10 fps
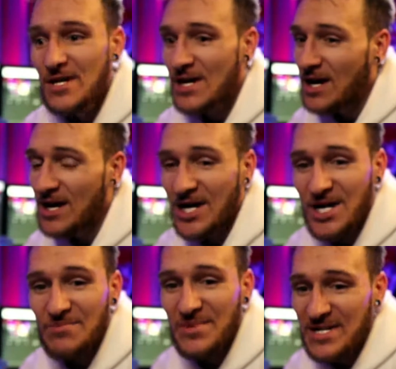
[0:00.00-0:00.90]

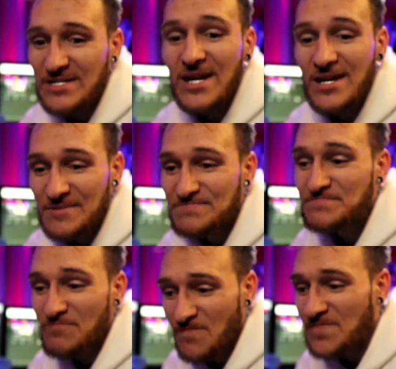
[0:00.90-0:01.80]
And yeah,
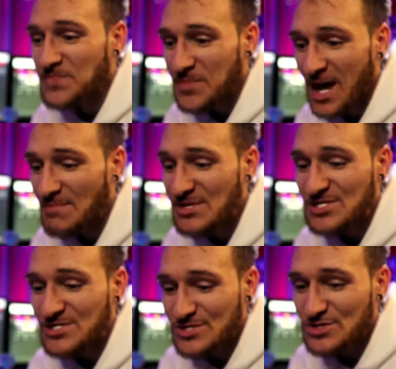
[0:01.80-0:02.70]
I'm
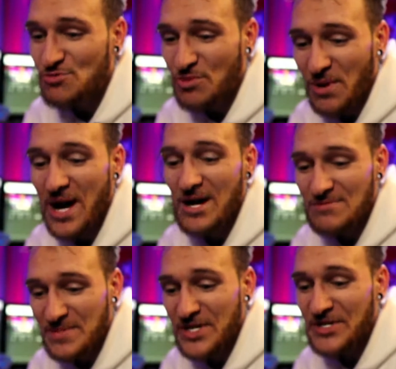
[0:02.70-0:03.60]
just super proud,
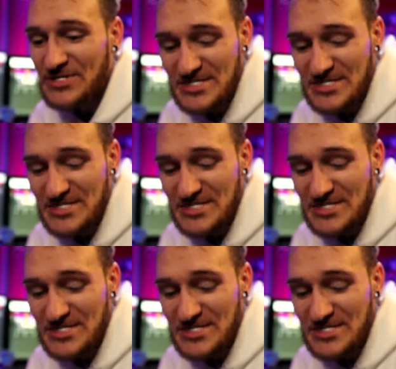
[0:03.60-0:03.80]
man.